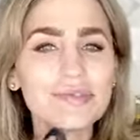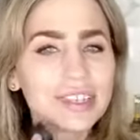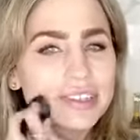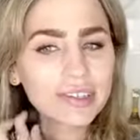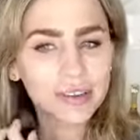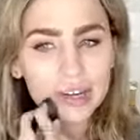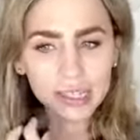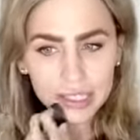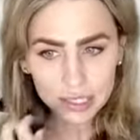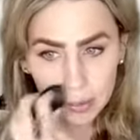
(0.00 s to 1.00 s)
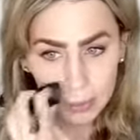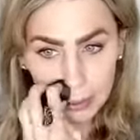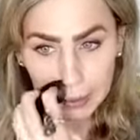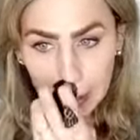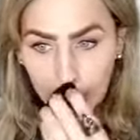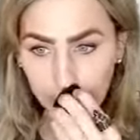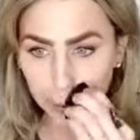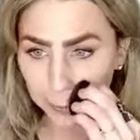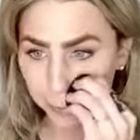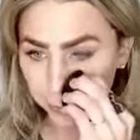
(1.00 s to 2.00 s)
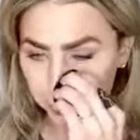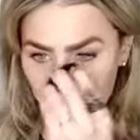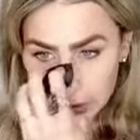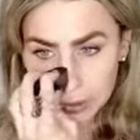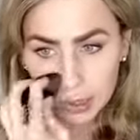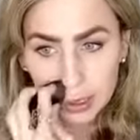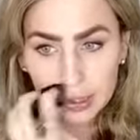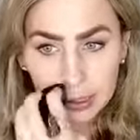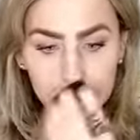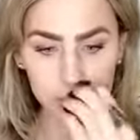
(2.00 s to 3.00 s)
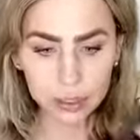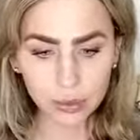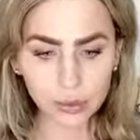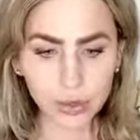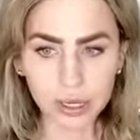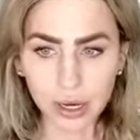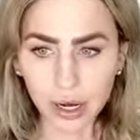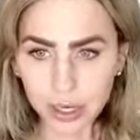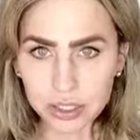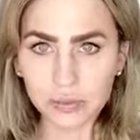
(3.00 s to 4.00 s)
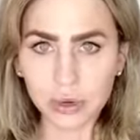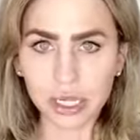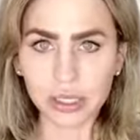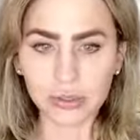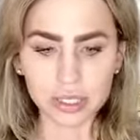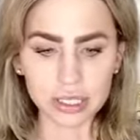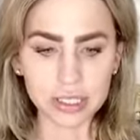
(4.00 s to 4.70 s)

So I've got this all blended in. So this is an awesome way to use this.